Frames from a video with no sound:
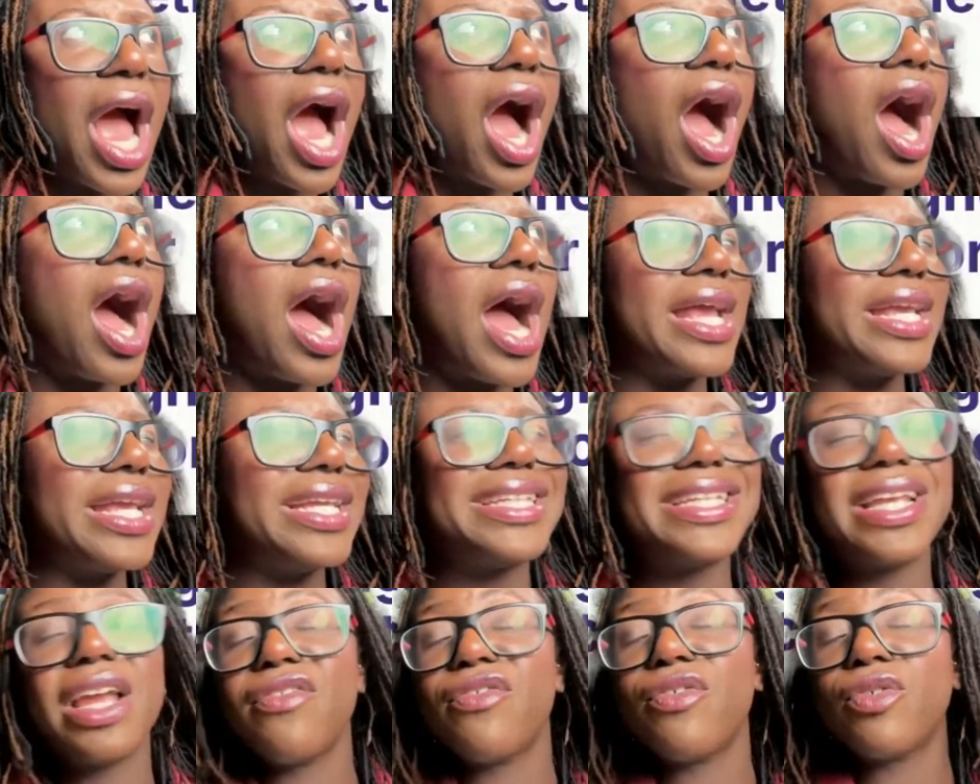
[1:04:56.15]
I
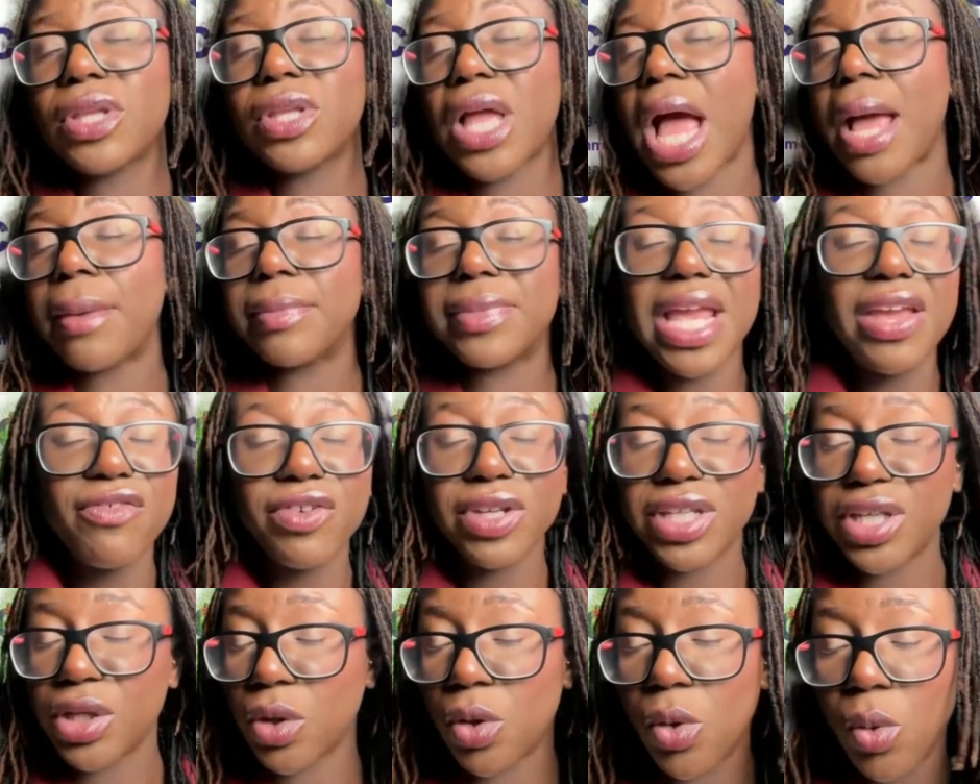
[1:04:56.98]
several times every
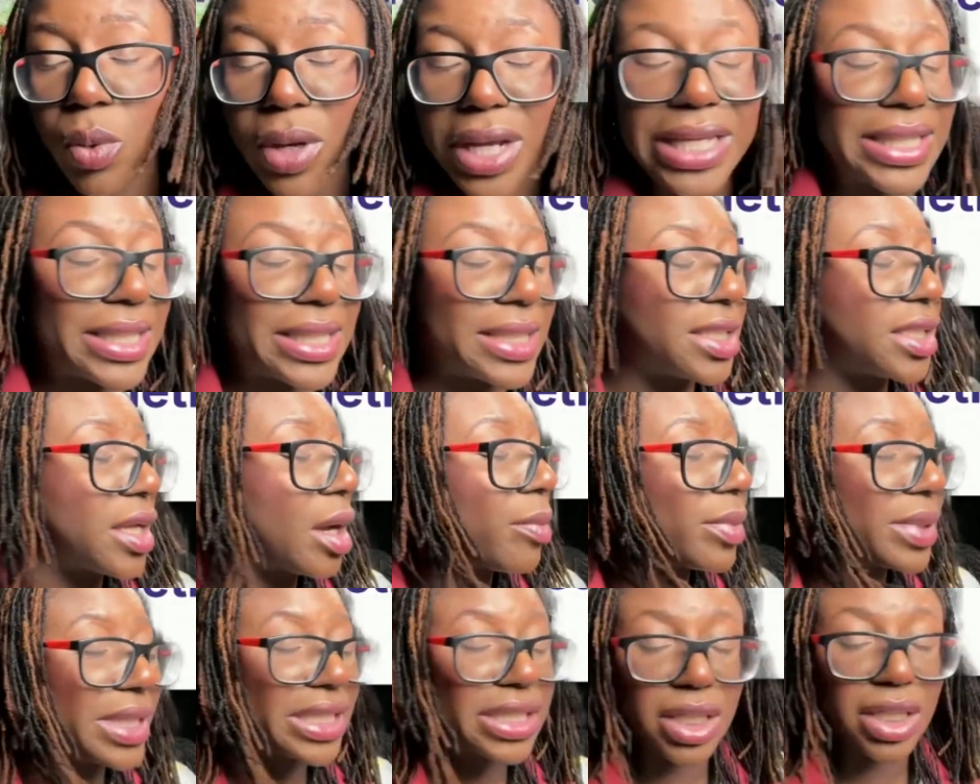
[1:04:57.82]
single week
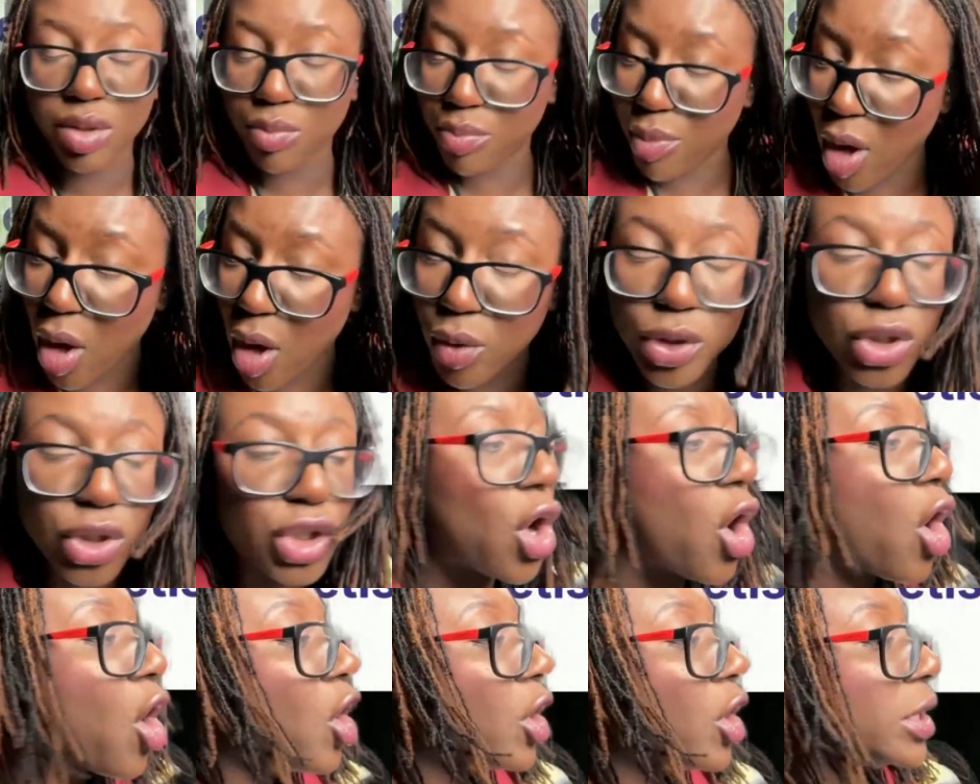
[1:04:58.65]
somebody does a post
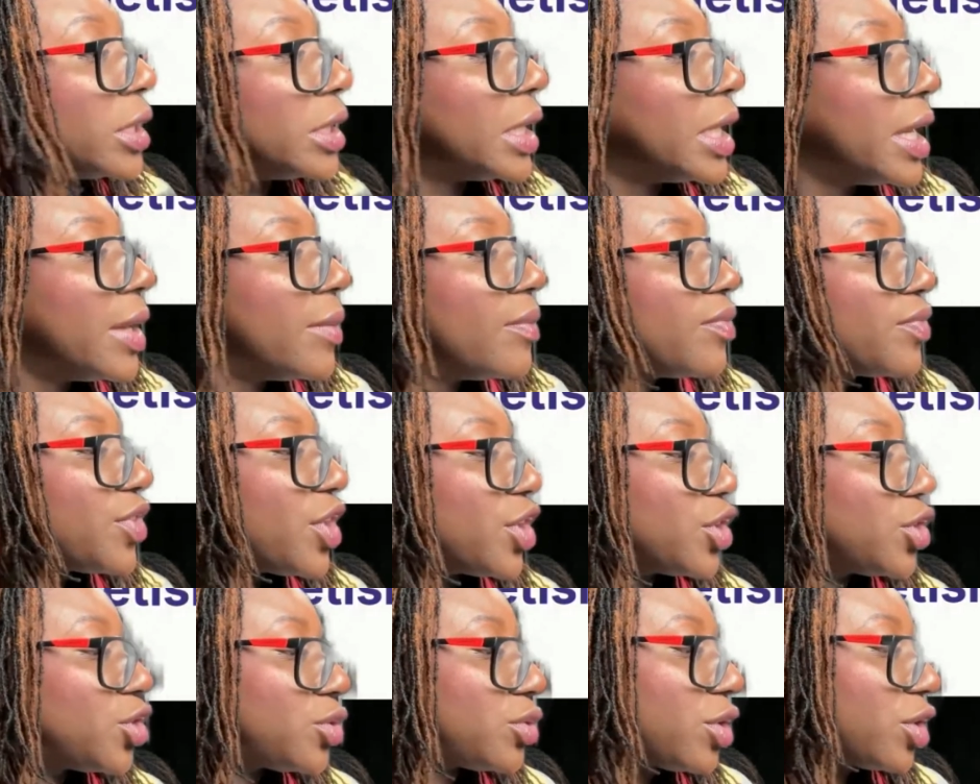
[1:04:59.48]
on
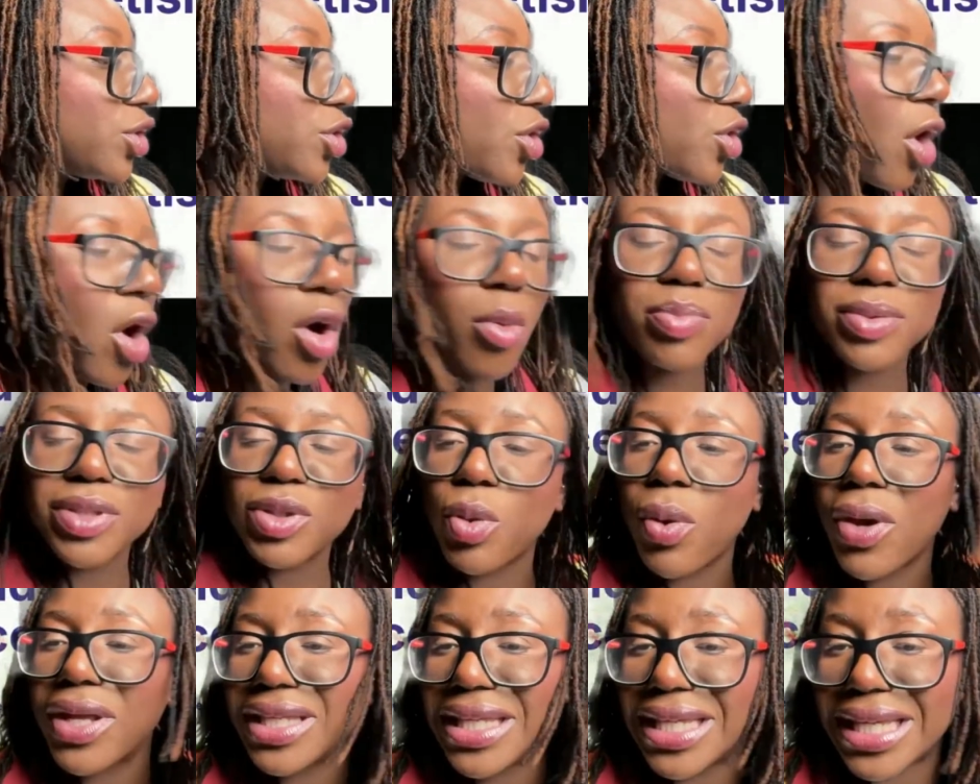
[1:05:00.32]
the top
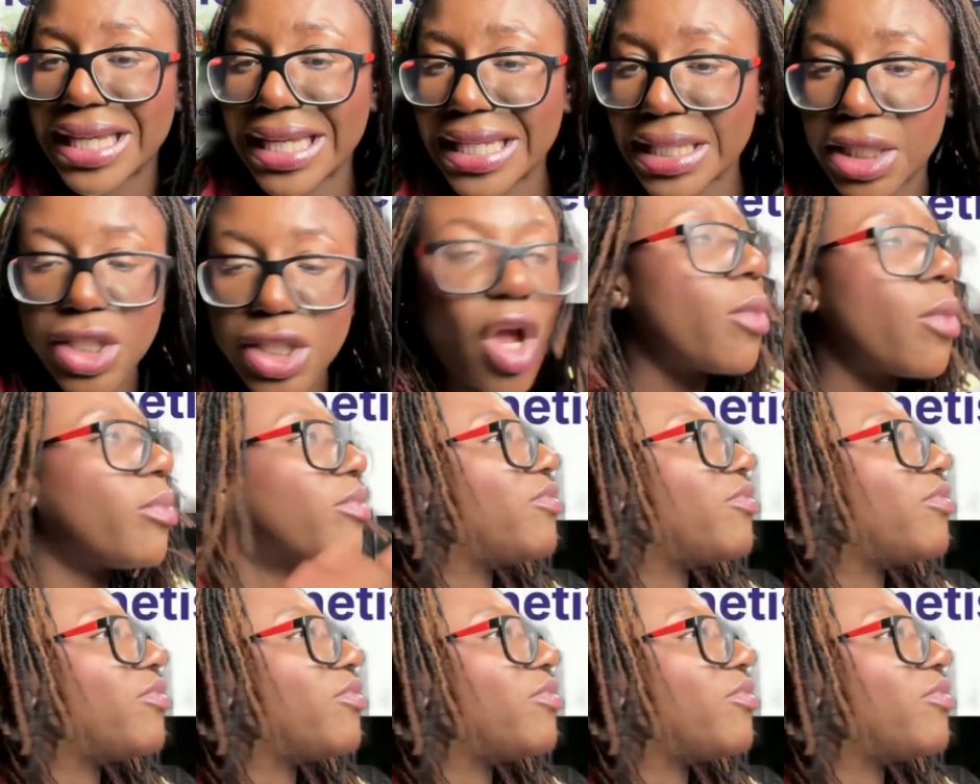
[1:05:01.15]
20, top